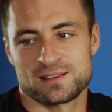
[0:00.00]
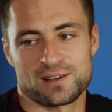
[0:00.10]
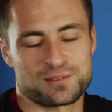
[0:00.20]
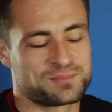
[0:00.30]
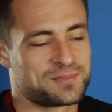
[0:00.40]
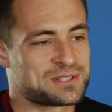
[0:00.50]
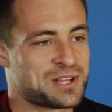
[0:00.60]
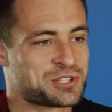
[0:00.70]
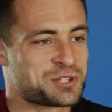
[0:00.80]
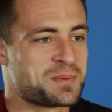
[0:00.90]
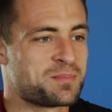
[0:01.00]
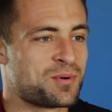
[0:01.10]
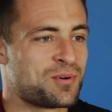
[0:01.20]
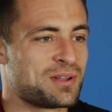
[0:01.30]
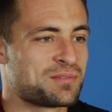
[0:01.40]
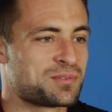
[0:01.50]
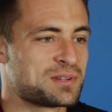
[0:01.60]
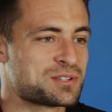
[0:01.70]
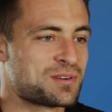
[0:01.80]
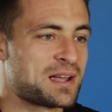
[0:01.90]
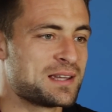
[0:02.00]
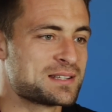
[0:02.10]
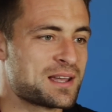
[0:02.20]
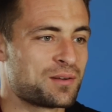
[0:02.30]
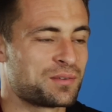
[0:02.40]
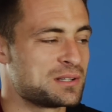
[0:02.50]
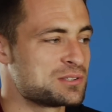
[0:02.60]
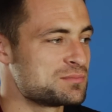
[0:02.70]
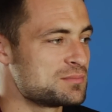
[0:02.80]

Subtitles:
You know, my son's just been born, everything's great, he's healthy,